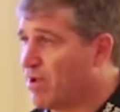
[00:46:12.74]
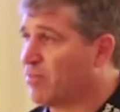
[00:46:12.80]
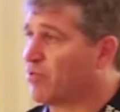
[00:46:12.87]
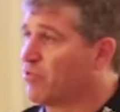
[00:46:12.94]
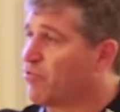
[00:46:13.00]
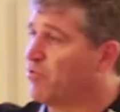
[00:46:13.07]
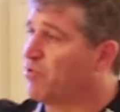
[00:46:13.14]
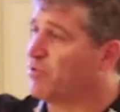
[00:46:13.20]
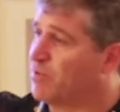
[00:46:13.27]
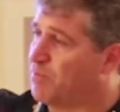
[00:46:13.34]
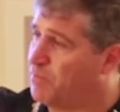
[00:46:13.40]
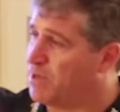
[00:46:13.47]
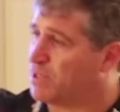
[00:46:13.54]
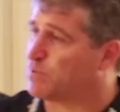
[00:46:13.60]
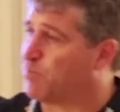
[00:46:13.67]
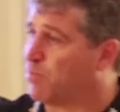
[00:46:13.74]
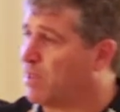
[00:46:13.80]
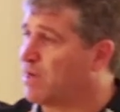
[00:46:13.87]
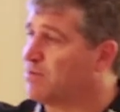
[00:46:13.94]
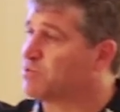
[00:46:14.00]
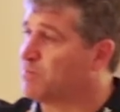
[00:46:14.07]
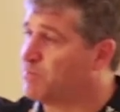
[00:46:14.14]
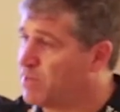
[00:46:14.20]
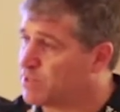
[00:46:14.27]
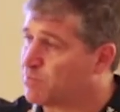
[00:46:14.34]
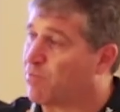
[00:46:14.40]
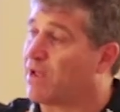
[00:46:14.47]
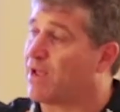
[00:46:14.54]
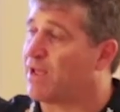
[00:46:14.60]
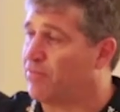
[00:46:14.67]
rather than recruiting the best player, was the
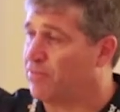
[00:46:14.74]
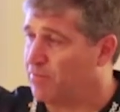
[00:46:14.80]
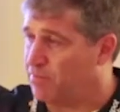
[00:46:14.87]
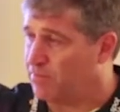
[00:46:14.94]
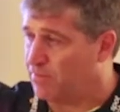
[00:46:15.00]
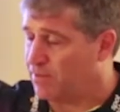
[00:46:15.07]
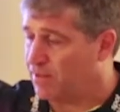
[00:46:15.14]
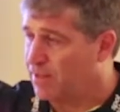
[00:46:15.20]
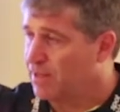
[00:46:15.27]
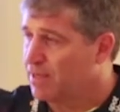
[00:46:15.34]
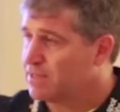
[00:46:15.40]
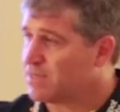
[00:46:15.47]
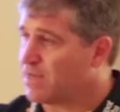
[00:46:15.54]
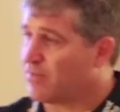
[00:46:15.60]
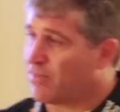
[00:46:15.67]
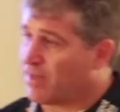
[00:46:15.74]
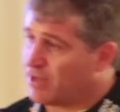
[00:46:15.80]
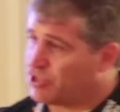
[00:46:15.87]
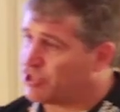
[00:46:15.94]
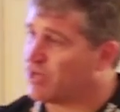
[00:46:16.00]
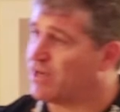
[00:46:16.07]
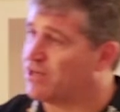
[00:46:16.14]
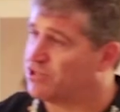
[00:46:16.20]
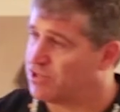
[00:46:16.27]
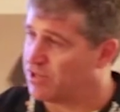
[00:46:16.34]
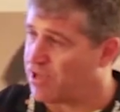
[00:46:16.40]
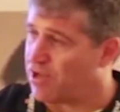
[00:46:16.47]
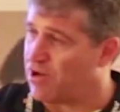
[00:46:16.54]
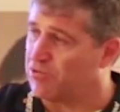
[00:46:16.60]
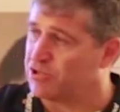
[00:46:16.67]
best player. And the, so they changed
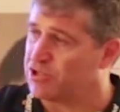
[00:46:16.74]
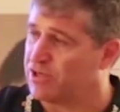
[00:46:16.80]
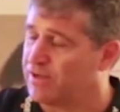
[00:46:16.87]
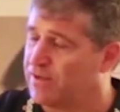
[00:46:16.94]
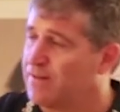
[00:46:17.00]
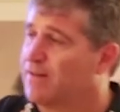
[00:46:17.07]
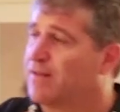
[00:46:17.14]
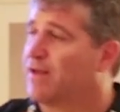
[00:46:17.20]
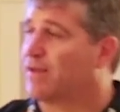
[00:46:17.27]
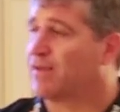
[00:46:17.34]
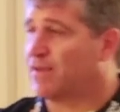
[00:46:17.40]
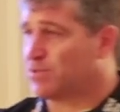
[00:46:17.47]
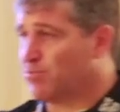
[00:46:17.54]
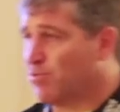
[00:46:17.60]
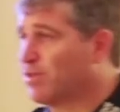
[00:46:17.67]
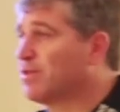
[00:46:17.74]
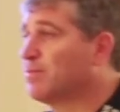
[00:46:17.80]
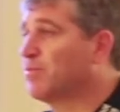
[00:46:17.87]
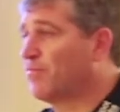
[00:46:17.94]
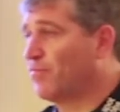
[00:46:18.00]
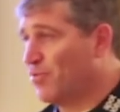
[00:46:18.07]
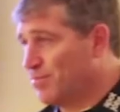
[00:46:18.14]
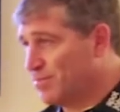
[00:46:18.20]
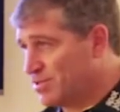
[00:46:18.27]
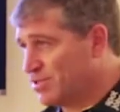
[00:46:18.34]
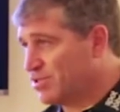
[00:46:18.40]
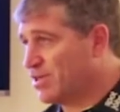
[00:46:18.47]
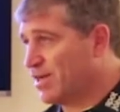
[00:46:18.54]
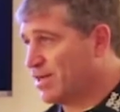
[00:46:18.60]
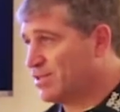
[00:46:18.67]
the culture, and guess what? The performance
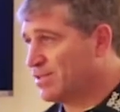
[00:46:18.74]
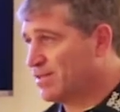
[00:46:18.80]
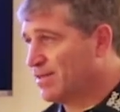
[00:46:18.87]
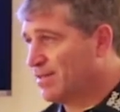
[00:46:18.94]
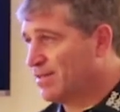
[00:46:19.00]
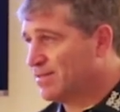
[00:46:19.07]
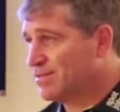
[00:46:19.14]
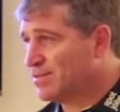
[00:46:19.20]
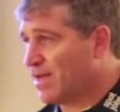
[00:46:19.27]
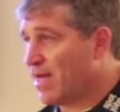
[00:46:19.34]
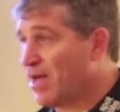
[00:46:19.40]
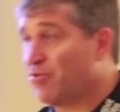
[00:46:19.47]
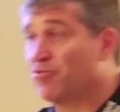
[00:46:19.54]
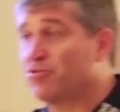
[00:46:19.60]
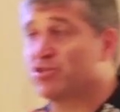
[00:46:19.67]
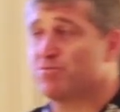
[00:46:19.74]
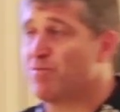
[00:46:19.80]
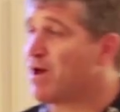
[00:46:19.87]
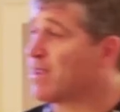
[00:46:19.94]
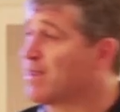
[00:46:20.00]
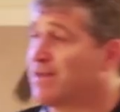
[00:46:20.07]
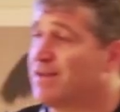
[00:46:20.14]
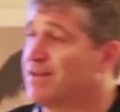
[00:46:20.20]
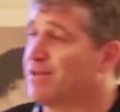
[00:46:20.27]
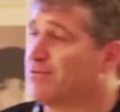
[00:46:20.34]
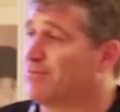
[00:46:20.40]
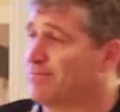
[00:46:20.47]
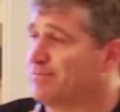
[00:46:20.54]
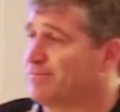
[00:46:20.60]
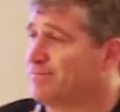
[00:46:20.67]
has changed. So I had all this money, it didn't help.